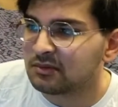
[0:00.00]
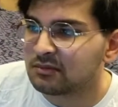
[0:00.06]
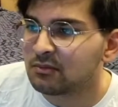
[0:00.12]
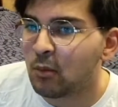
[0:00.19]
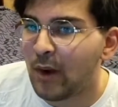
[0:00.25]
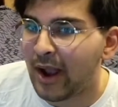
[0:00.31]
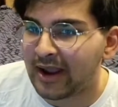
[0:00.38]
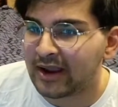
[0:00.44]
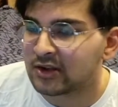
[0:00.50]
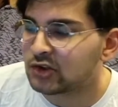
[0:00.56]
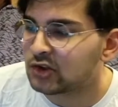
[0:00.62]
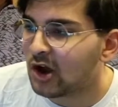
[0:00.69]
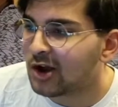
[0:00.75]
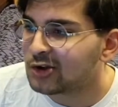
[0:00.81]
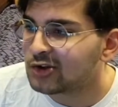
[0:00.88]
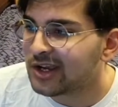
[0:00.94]
whack a
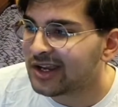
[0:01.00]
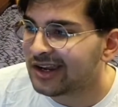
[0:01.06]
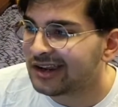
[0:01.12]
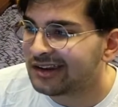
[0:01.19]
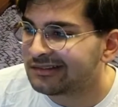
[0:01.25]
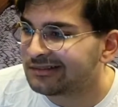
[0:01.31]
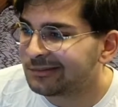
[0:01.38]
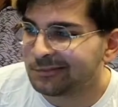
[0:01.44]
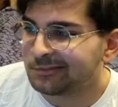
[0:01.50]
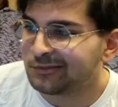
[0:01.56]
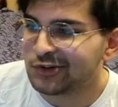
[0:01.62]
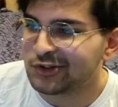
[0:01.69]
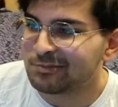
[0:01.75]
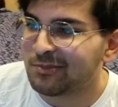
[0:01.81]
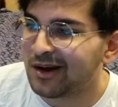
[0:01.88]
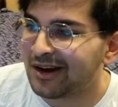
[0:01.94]
charge in and
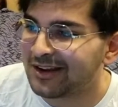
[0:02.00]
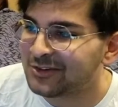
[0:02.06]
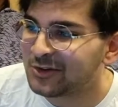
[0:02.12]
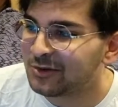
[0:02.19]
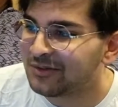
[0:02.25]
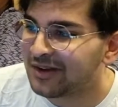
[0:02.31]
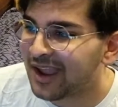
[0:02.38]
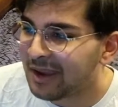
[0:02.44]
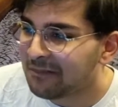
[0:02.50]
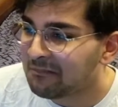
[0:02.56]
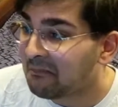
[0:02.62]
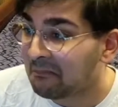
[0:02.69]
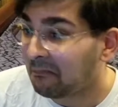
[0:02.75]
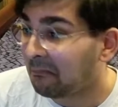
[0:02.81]
just burn 2 for game.